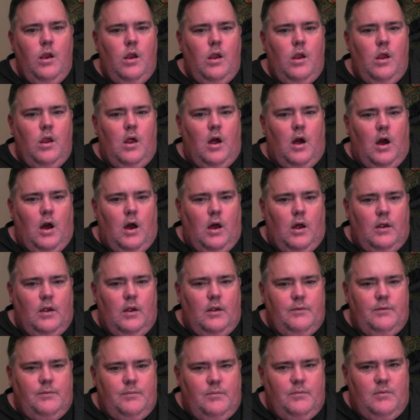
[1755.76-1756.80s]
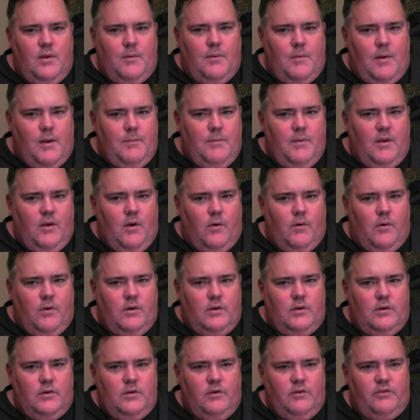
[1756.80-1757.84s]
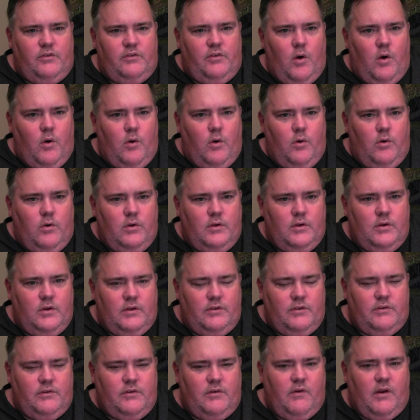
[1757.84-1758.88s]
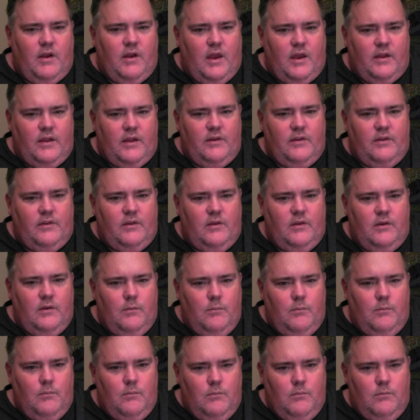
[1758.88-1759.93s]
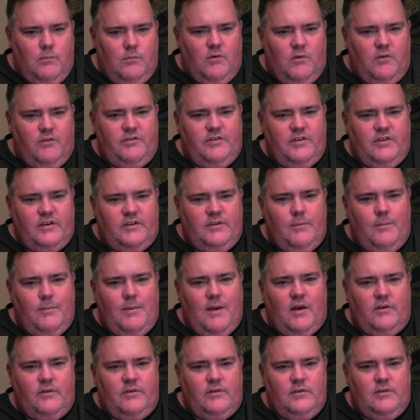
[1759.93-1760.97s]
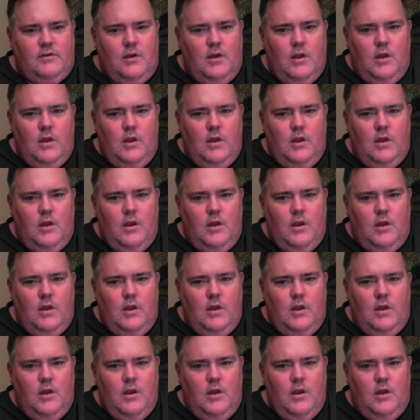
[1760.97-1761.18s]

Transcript: That might be going too slow considering I can move 60 pounds.